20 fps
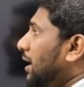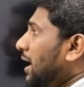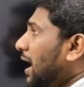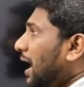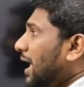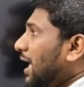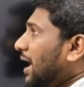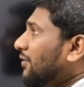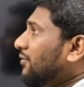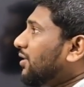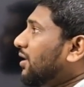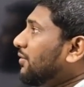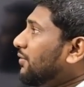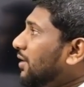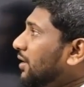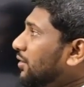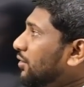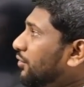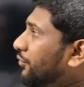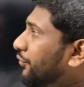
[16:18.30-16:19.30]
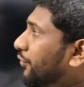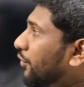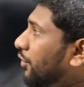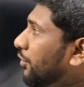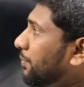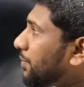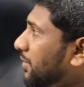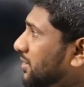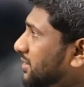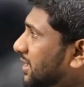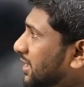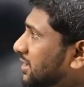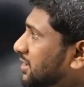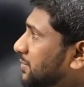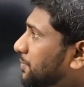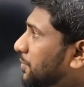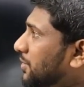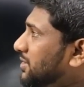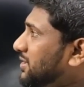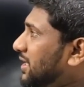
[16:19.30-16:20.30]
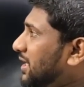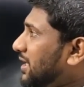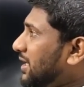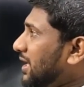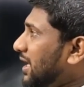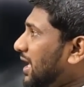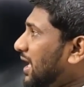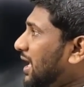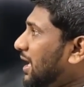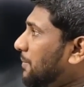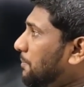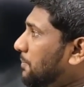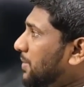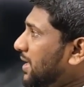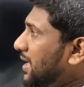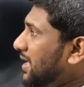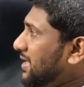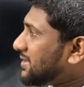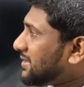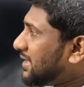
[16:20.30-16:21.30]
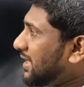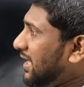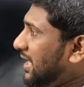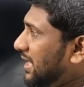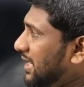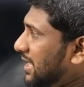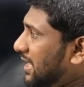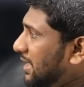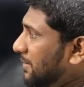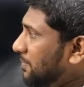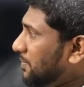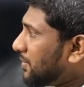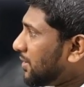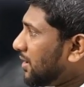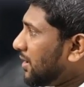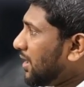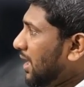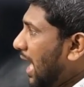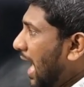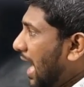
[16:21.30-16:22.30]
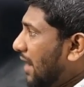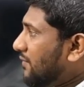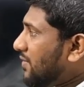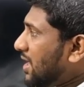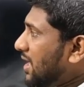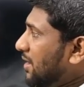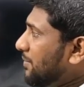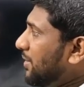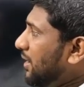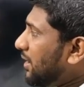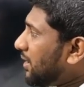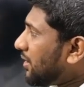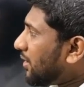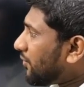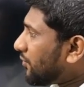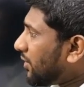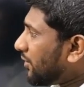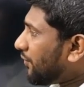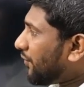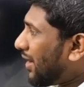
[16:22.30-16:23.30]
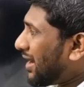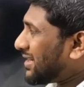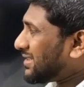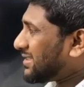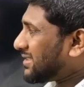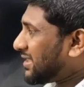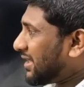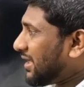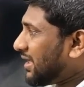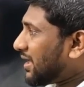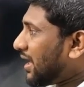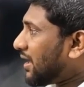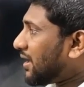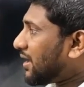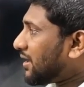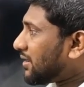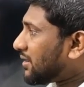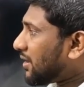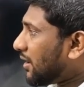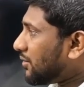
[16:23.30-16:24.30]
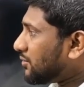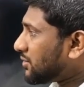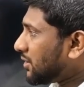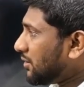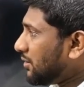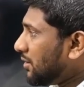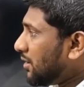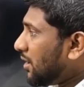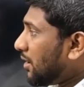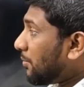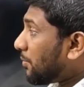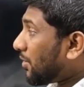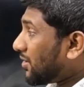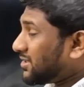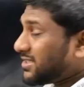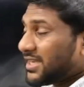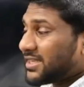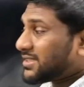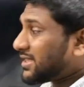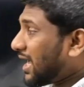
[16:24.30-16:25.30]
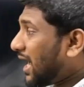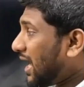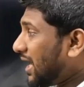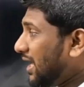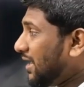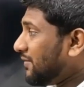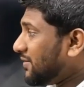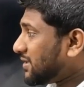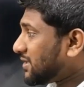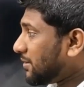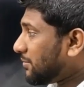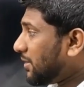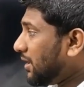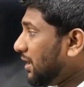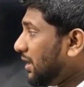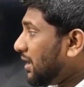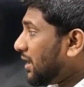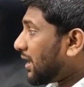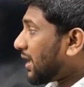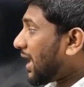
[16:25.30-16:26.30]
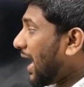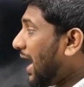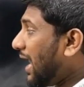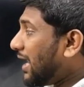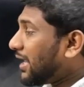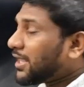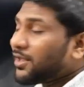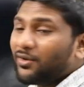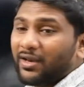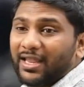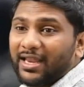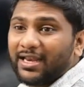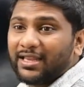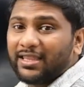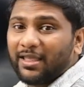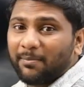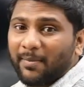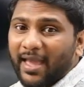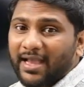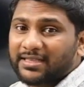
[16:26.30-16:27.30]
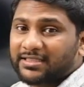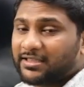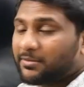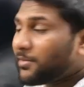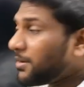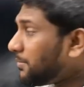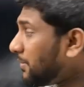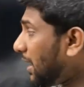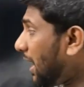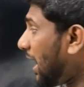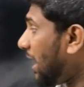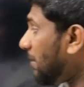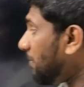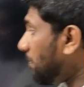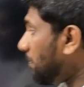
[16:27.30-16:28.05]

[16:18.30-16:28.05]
Here I have given you 4 projects, project A, B, C, D. Availability of the funds 300,000. Projects are divisible. Calculate the maximum